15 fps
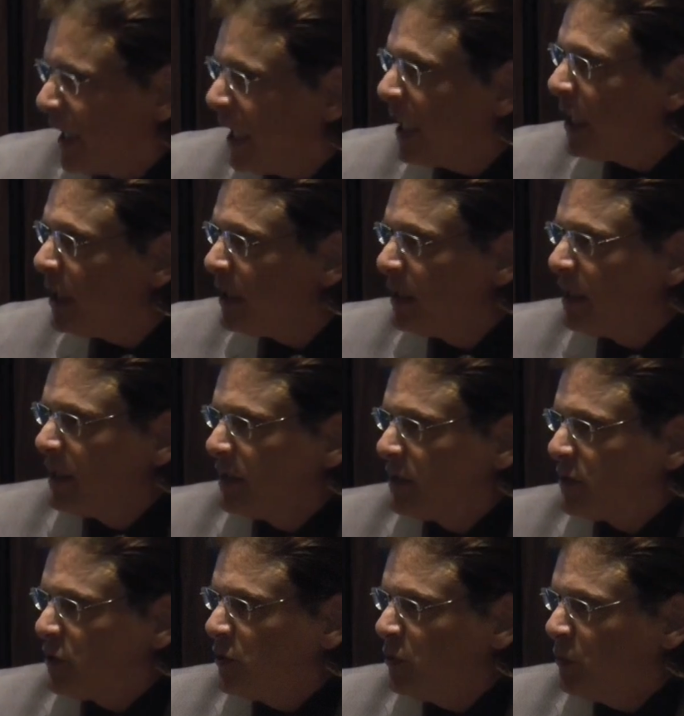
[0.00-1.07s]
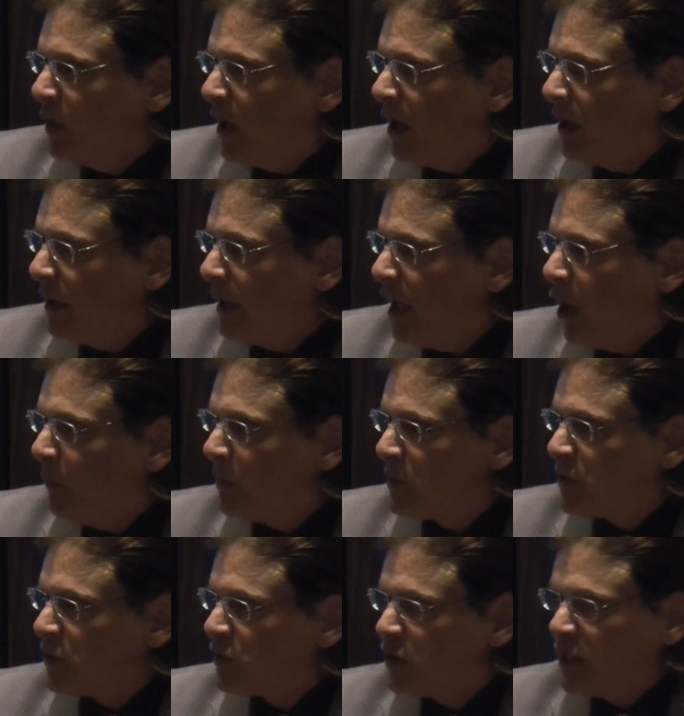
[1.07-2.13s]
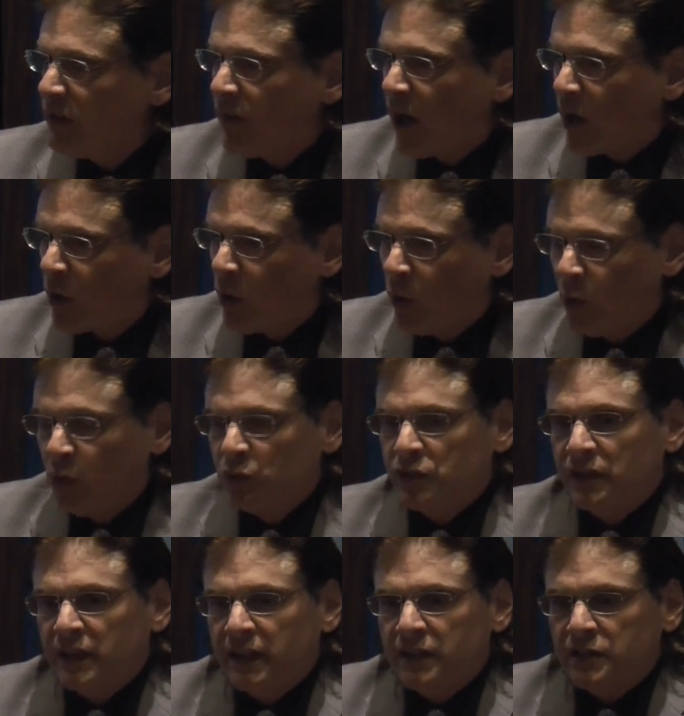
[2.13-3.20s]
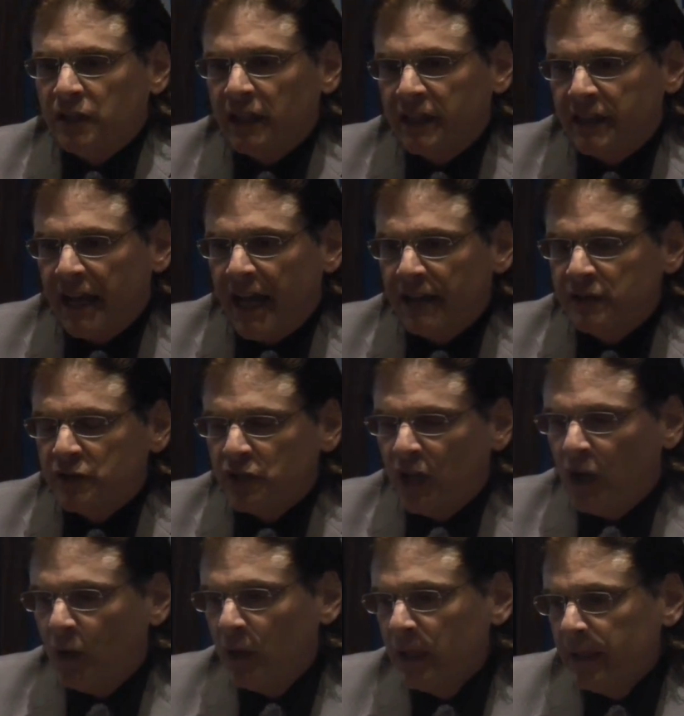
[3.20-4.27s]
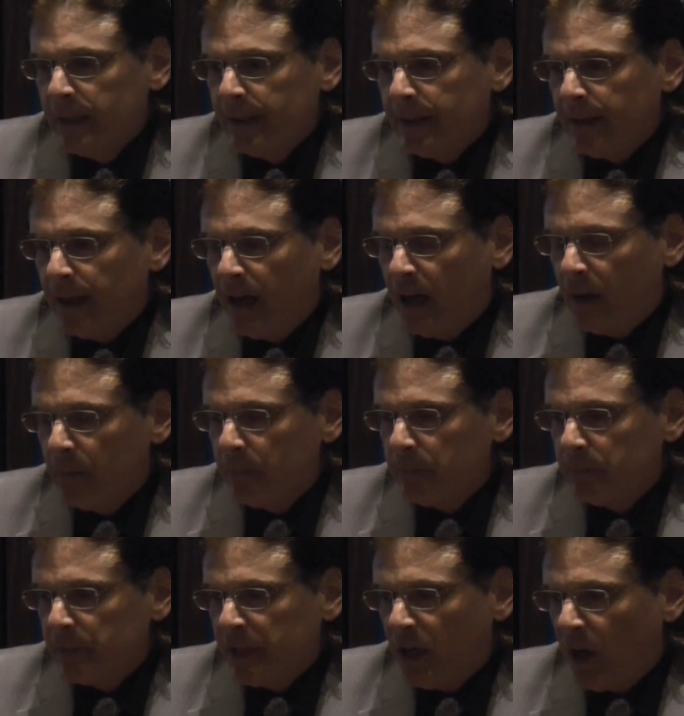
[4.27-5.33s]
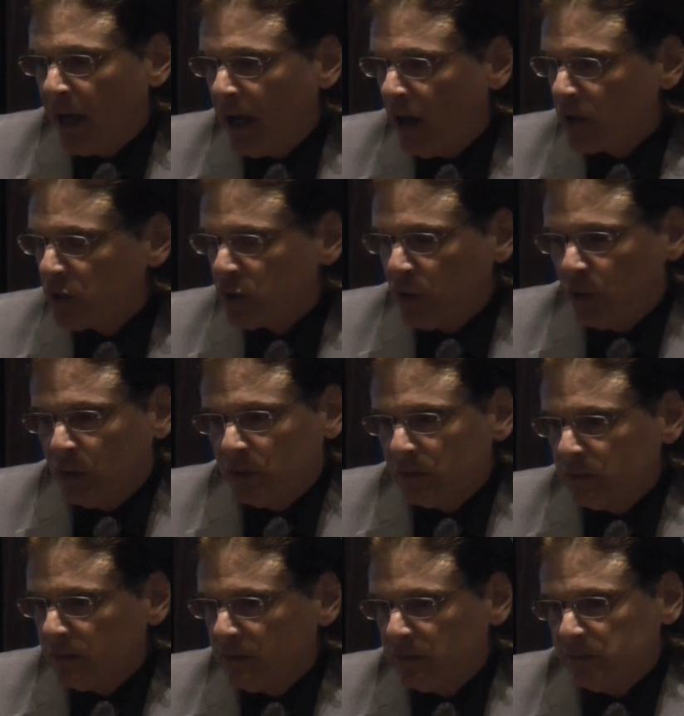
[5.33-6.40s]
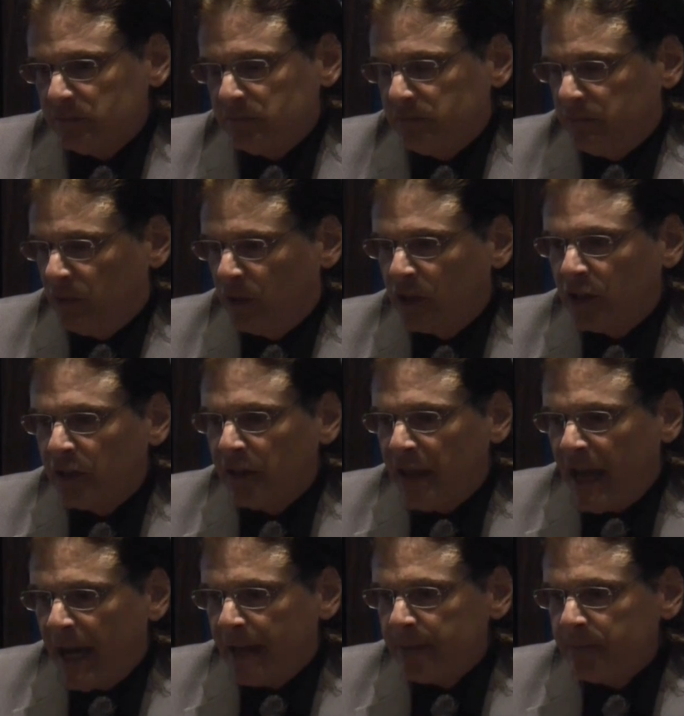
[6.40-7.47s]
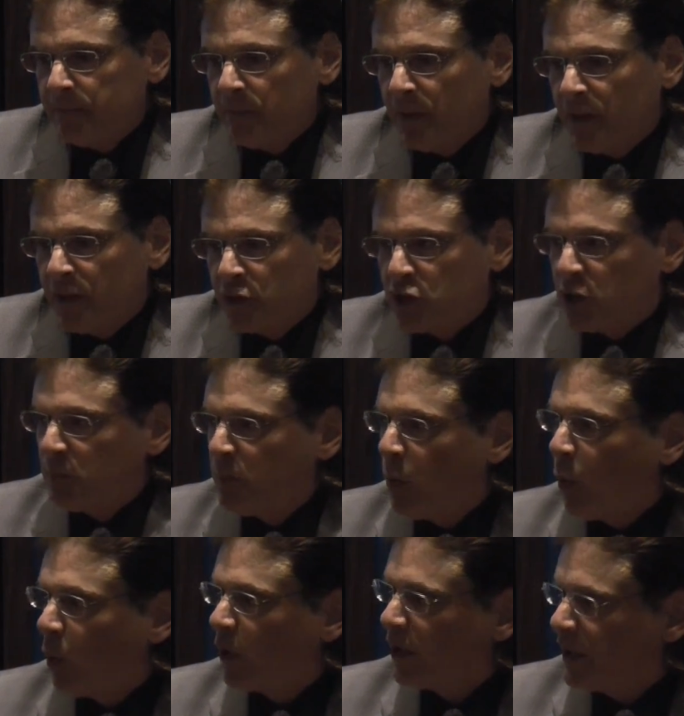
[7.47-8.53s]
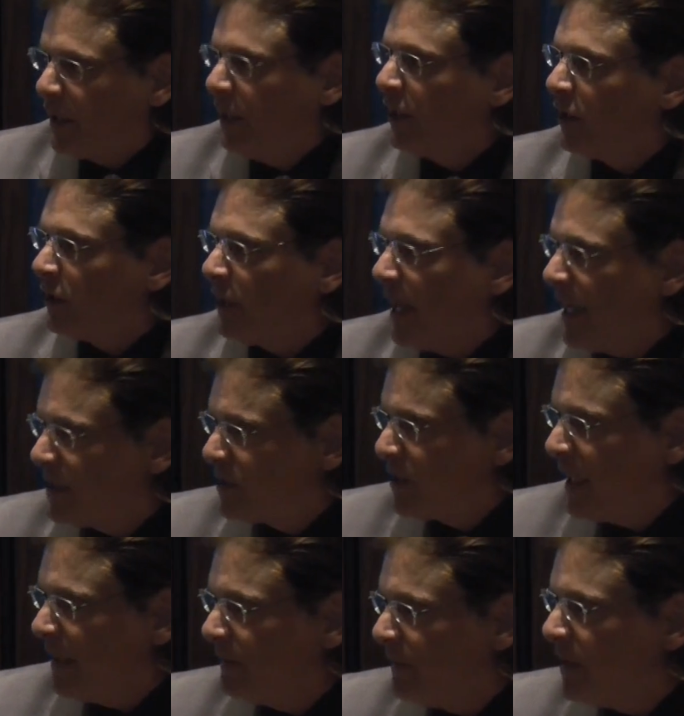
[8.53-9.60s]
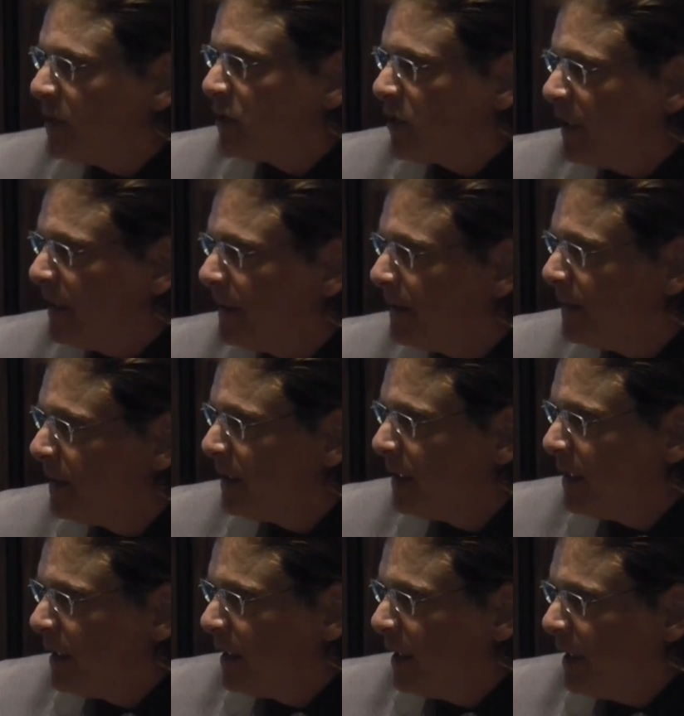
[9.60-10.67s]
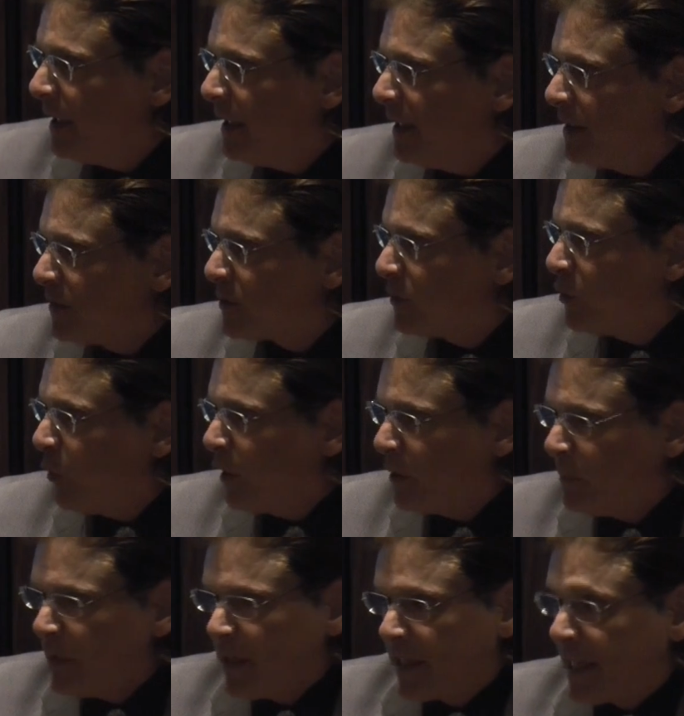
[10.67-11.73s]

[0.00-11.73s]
in to help us achieve our goals and things like that. So, I also learned that the support here at St. Vincent is going to be the